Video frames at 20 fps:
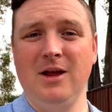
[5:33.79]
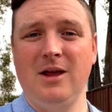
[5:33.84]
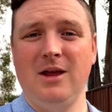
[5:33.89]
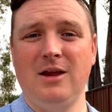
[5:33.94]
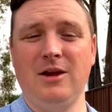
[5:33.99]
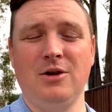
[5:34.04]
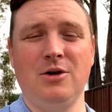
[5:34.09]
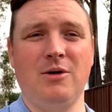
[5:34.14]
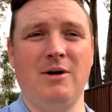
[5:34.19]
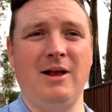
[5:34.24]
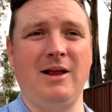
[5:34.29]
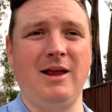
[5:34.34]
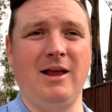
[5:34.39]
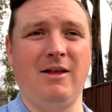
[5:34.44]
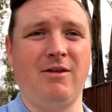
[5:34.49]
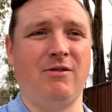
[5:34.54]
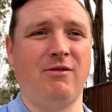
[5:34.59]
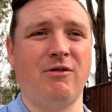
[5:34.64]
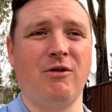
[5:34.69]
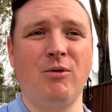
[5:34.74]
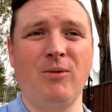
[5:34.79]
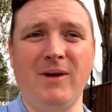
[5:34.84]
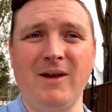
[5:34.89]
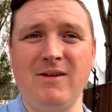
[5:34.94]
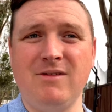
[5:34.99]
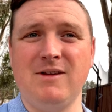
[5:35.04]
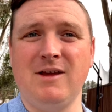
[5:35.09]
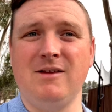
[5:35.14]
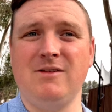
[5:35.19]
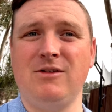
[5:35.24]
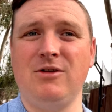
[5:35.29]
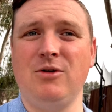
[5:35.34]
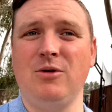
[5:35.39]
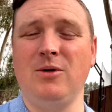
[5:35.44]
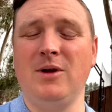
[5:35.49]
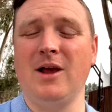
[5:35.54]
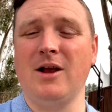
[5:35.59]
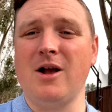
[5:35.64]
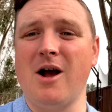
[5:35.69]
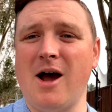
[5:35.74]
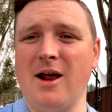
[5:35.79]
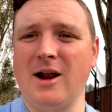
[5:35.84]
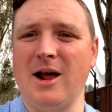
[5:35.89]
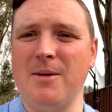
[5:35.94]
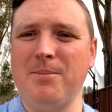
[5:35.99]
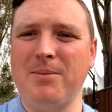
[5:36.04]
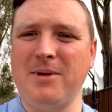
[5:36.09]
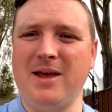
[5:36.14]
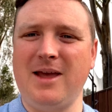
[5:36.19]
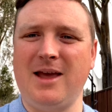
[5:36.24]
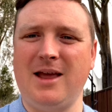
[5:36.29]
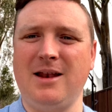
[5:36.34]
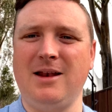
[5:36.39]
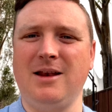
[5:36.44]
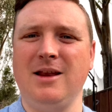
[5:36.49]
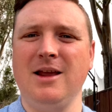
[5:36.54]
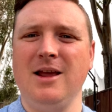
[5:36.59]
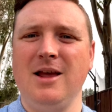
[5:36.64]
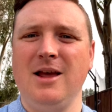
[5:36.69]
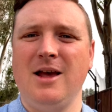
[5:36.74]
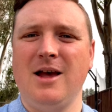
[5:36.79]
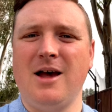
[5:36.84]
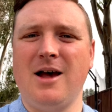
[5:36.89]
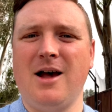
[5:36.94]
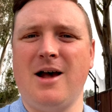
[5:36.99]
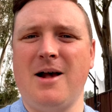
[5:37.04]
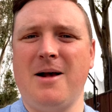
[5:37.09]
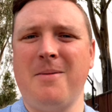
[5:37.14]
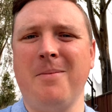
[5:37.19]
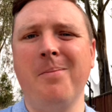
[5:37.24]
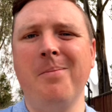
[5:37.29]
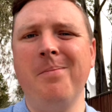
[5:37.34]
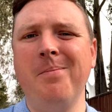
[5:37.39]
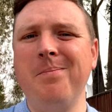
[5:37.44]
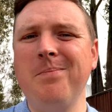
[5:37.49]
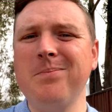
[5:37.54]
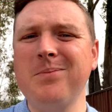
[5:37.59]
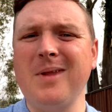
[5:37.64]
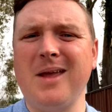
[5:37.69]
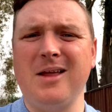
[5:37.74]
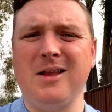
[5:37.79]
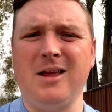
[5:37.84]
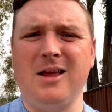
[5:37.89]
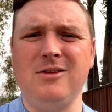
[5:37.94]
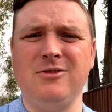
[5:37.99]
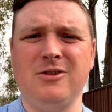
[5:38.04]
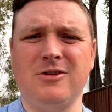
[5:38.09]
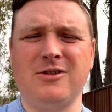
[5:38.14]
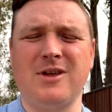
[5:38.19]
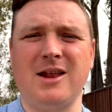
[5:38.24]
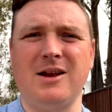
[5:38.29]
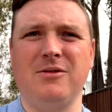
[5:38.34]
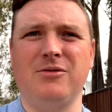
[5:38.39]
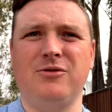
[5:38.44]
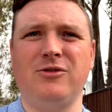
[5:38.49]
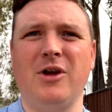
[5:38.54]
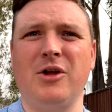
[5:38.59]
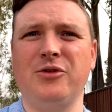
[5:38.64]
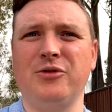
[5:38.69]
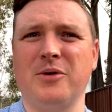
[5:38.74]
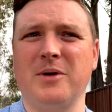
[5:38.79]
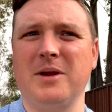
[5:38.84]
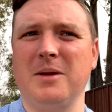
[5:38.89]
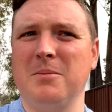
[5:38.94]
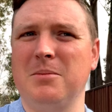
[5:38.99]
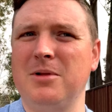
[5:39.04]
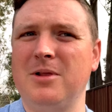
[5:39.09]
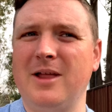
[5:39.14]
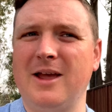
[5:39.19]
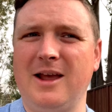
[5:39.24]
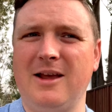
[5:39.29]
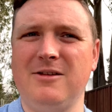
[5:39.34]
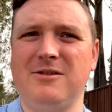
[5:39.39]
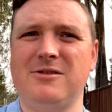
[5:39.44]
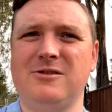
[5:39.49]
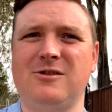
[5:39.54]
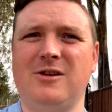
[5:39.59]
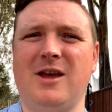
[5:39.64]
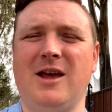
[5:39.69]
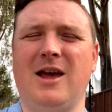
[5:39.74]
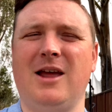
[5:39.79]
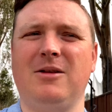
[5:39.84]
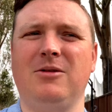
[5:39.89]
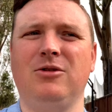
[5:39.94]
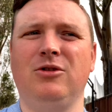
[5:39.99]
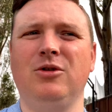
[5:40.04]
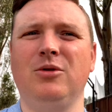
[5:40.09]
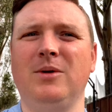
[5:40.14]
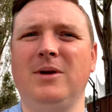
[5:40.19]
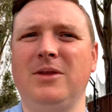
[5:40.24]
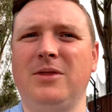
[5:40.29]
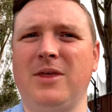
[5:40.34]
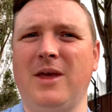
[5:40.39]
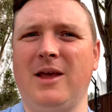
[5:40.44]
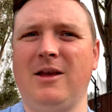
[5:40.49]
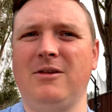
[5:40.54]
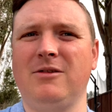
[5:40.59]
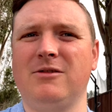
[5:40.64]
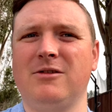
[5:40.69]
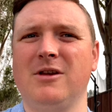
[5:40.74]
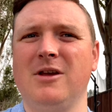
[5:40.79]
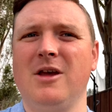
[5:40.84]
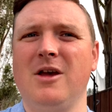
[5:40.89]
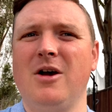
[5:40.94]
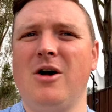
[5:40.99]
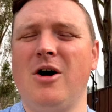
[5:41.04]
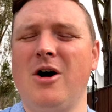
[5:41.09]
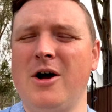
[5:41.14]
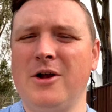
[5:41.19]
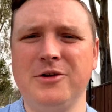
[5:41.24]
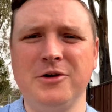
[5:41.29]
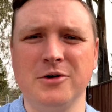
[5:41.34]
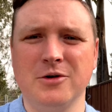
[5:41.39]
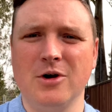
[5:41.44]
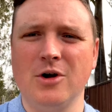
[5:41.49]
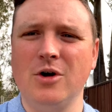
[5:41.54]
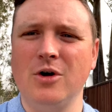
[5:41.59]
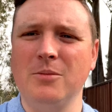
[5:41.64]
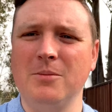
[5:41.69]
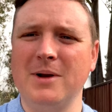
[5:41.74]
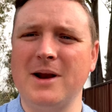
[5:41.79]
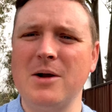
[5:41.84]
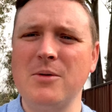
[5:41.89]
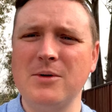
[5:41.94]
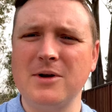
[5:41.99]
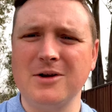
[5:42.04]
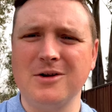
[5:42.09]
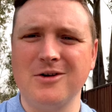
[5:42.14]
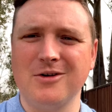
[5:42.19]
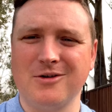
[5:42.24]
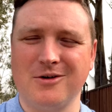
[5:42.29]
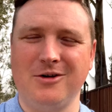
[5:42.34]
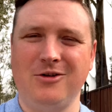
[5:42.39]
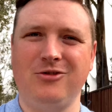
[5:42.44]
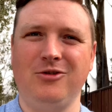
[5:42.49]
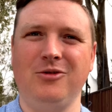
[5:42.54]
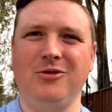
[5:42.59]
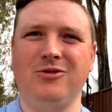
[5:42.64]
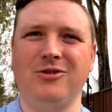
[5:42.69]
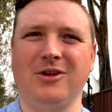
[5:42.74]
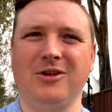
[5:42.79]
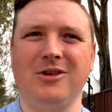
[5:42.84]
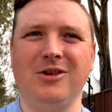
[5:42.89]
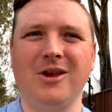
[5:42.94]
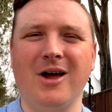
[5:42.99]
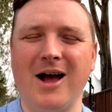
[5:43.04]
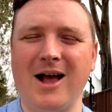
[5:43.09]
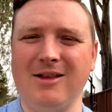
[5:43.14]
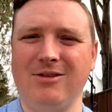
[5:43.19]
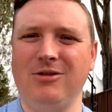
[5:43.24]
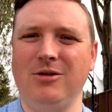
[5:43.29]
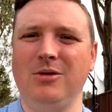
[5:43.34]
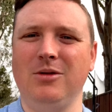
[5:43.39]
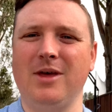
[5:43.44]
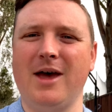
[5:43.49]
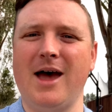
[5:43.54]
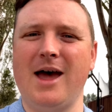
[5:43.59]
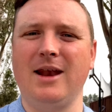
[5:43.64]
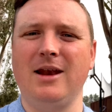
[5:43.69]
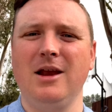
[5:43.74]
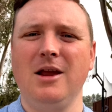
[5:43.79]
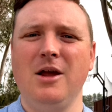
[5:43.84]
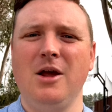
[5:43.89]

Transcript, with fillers: You know, it's so easy to get caught up and um, and, just kind of sheltering in place and doing things on your own. But I want to encourage you to not do that.